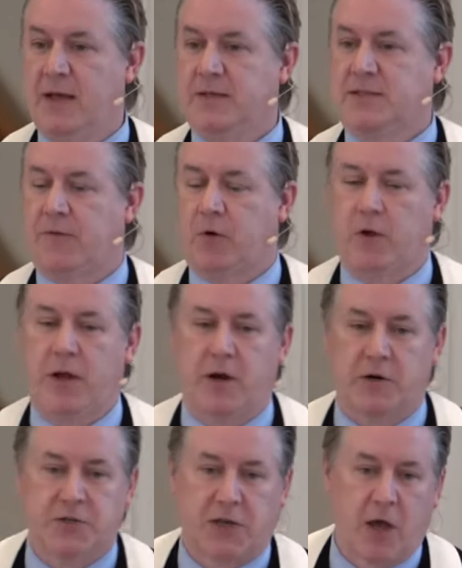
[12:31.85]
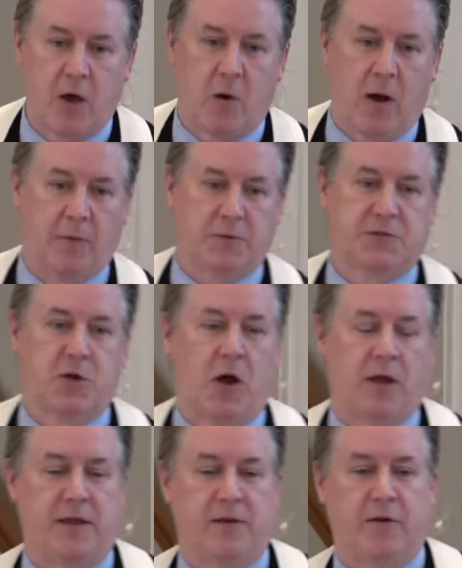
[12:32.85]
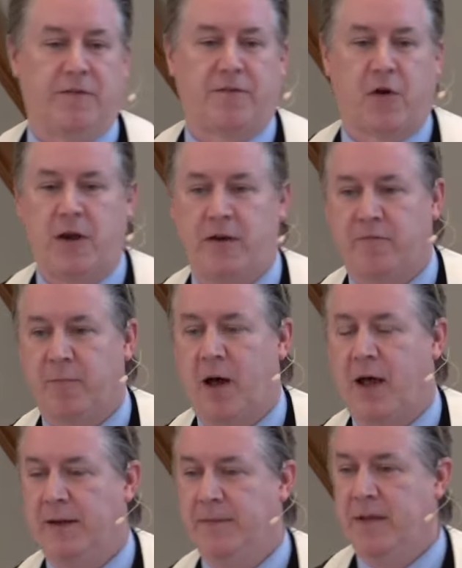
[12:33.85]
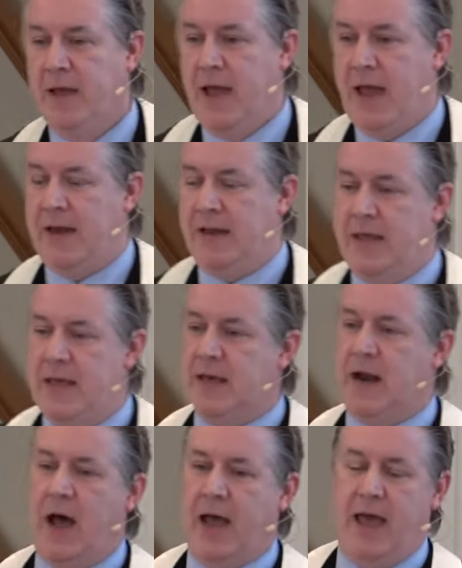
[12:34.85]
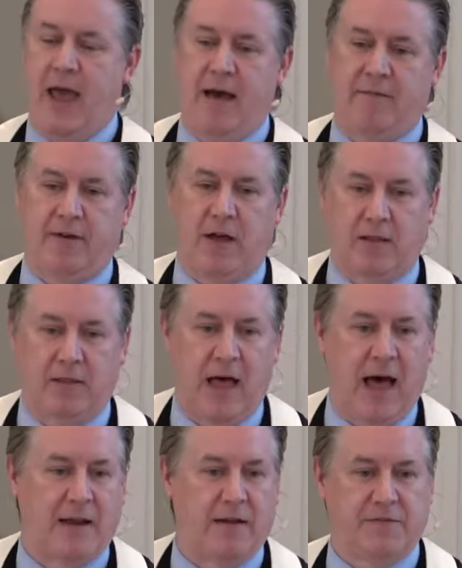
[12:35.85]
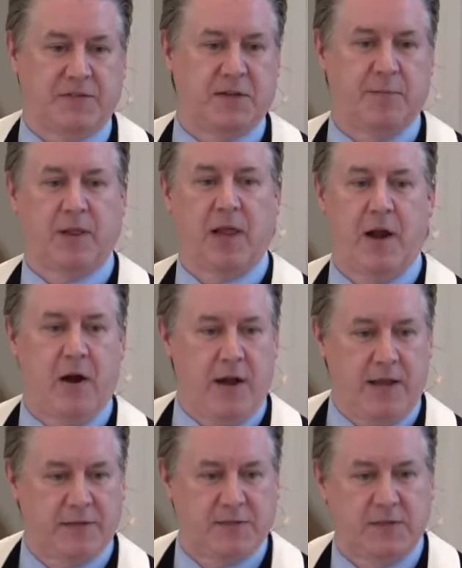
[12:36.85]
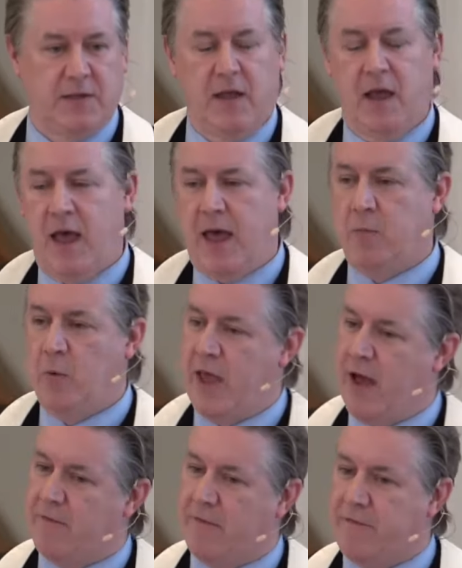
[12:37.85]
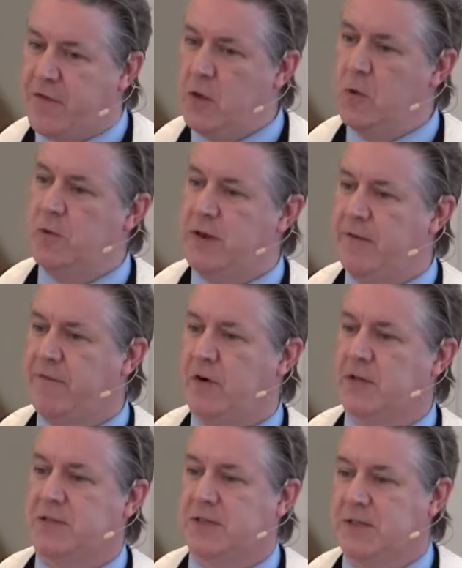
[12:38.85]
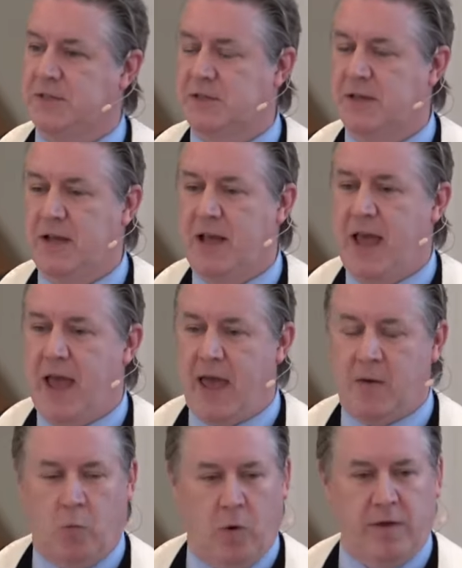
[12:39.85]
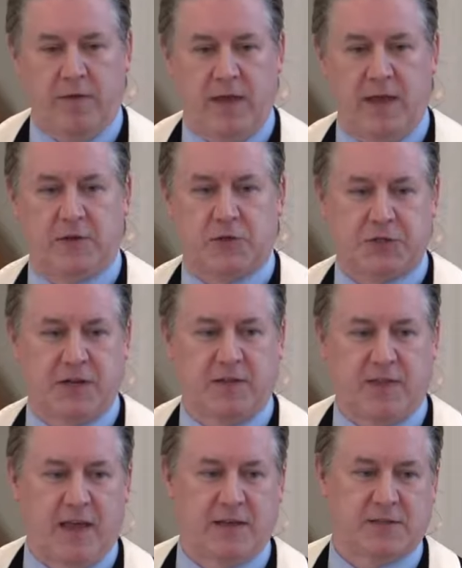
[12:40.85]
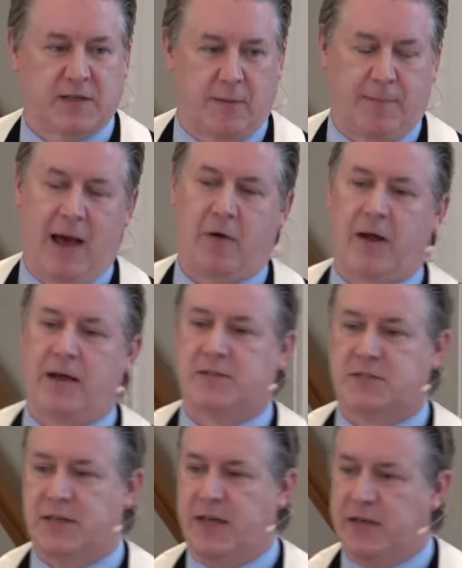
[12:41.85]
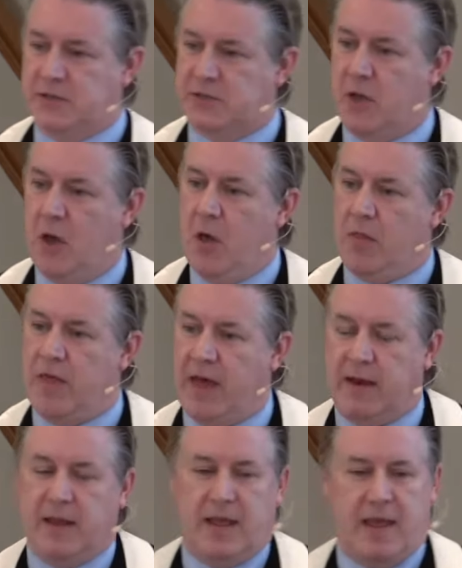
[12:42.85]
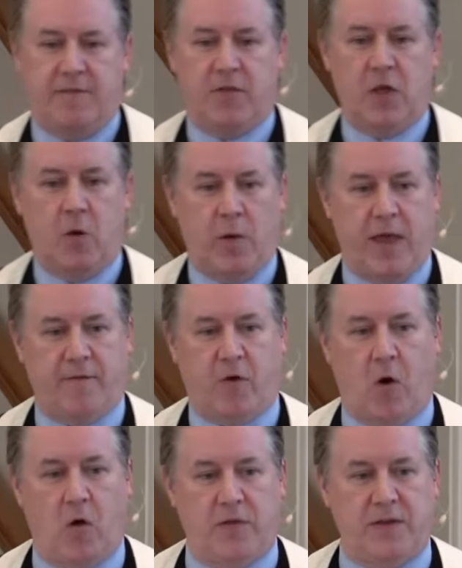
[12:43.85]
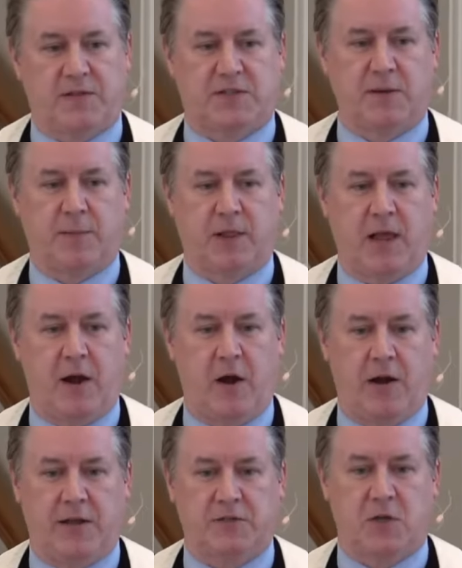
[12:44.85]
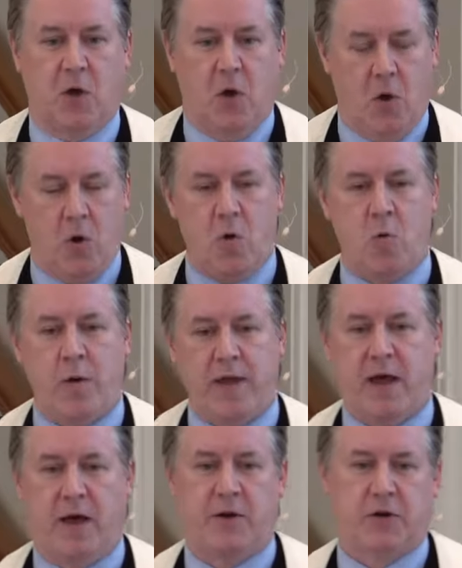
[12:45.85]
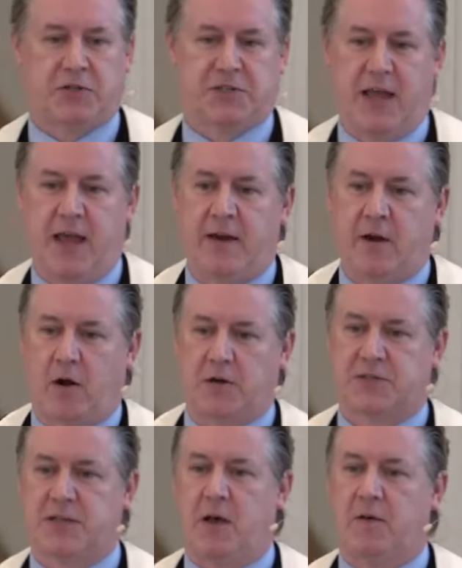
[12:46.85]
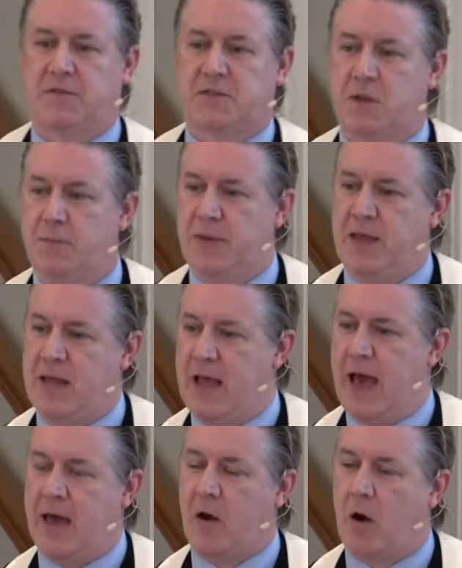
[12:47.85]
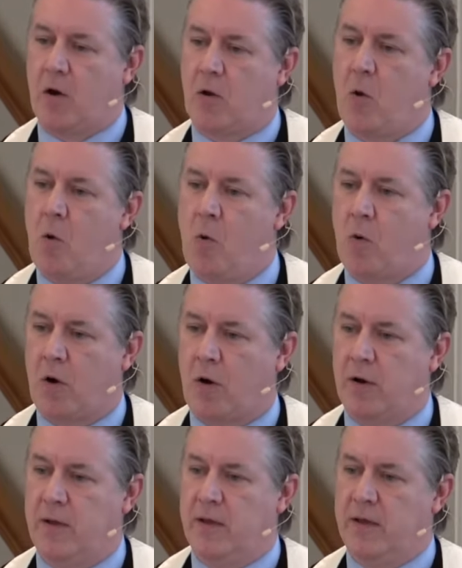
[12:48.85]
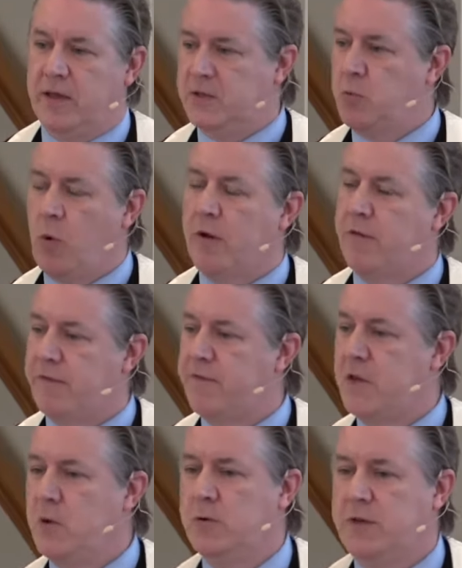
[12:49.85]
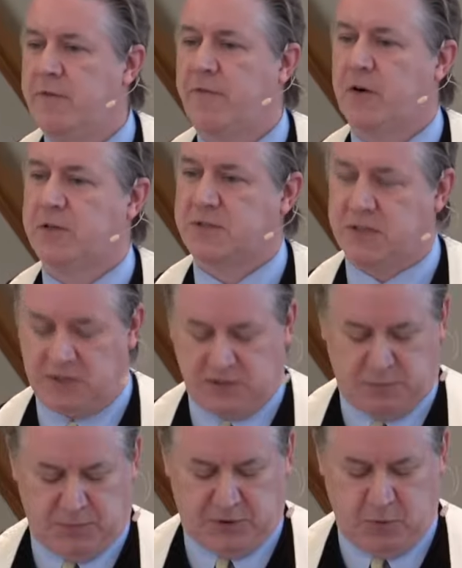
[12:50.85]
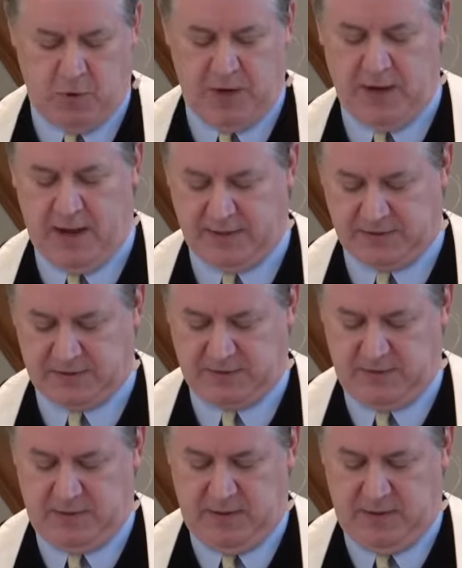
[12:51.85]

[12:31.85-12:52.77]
Several years ago, I was talking to a friend of mine, and he and I have a lot of similarities, and we have a few differences. And one of the interesting things about us is that even though we have all these similarities, who we understand ourselves to be at our core is one of the few differences between us.